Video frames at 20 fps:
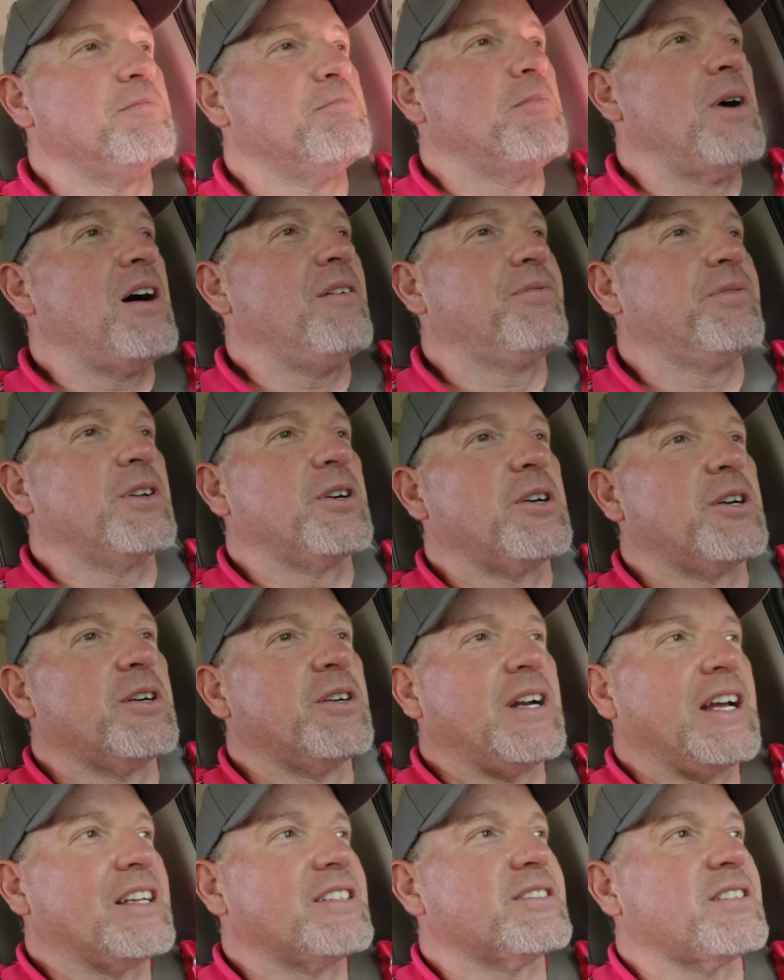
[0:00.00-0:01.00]

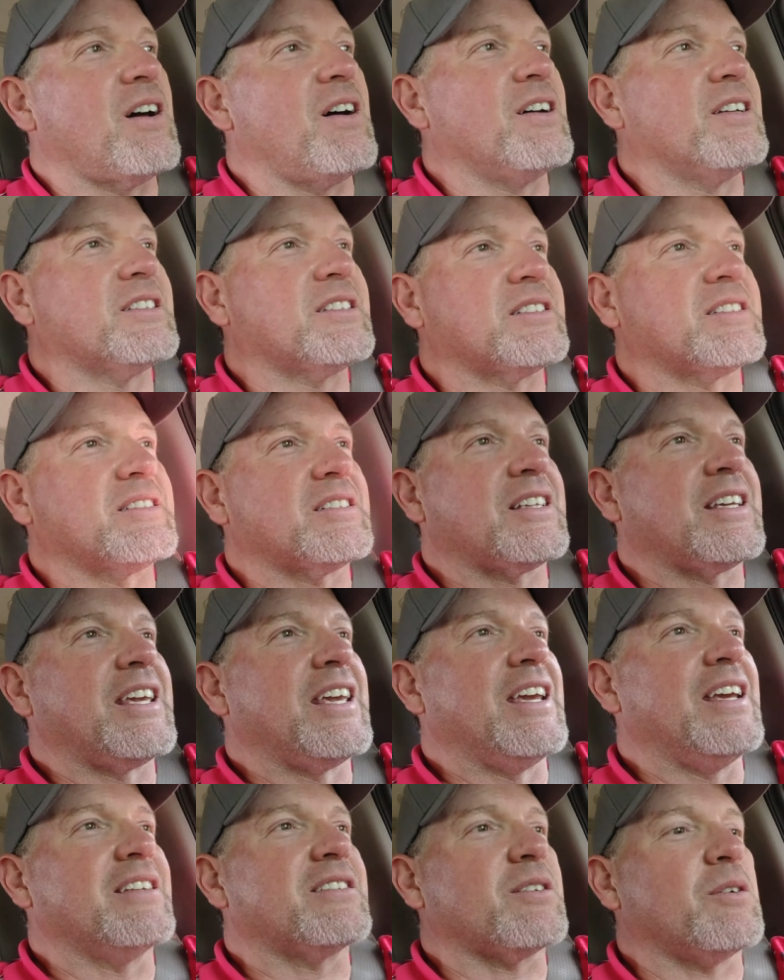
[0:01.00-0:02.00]
muffler exhaust
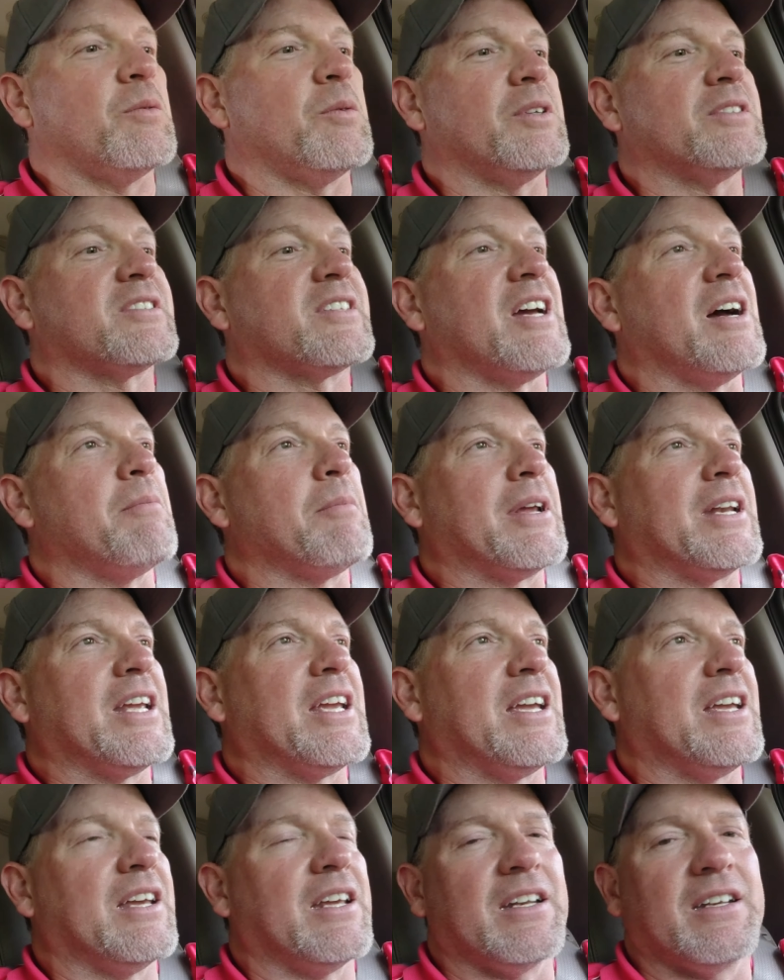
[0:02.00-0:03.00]
kit was coming
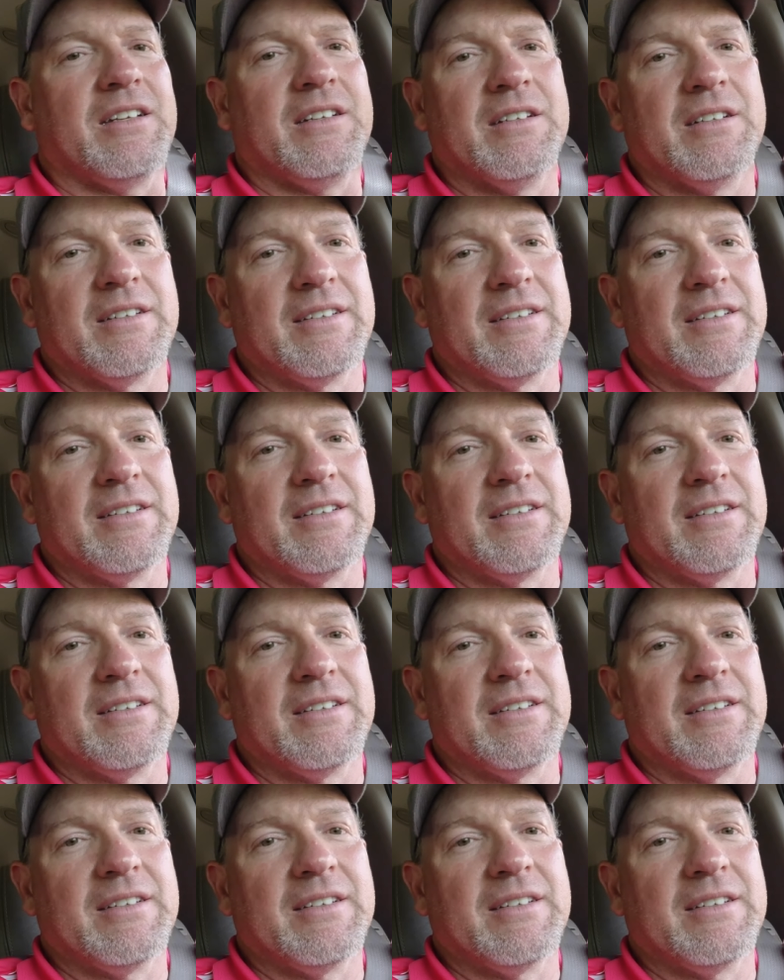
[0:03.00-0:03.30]
in